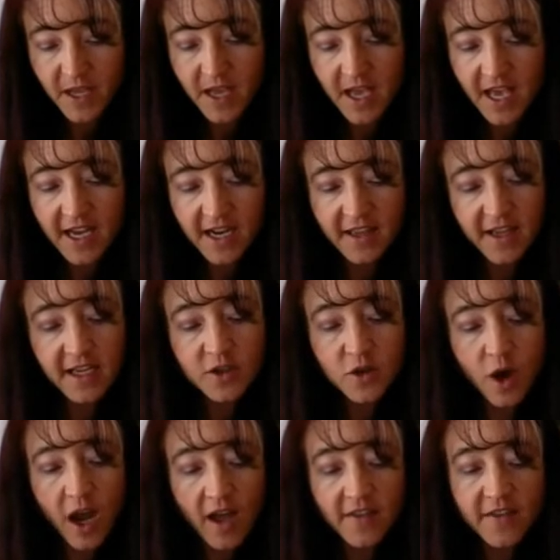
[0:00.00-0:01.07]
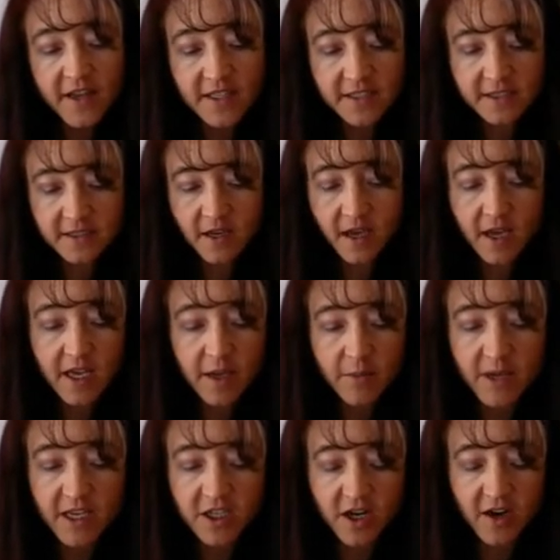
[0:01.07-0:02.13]
And then I draw this uh,
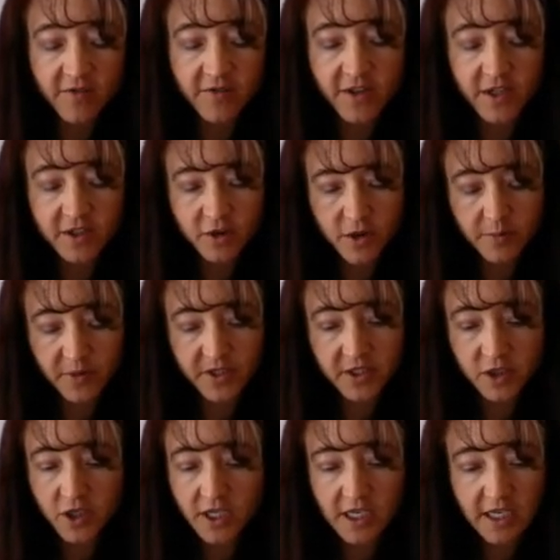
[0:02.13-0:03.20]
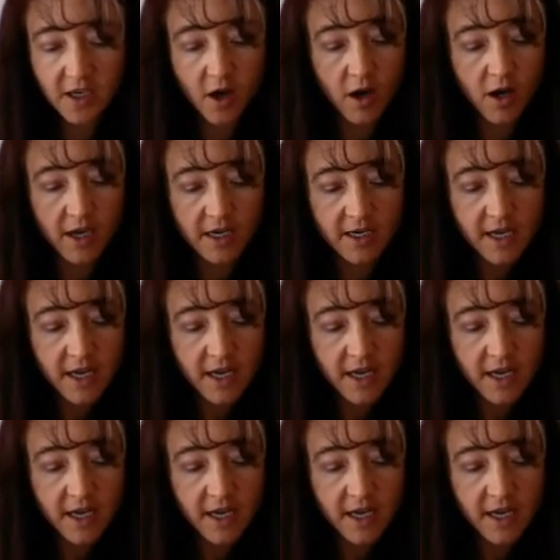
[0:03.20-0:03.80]
image of the triplet streaking on